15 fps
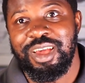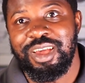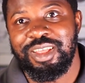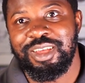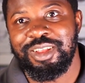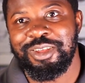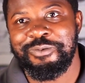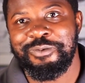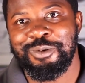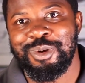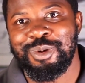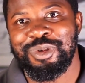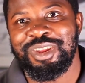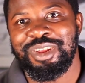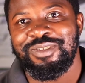And then if you
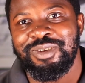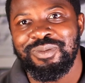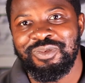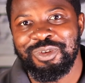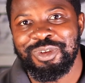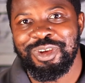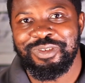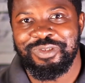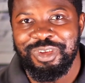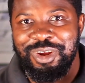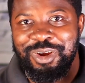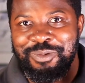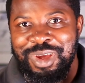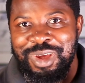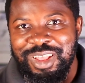are reading some journals that
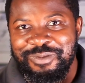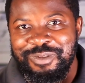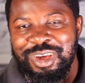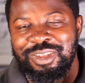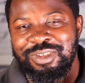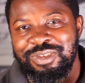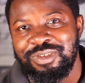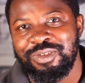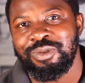are relevant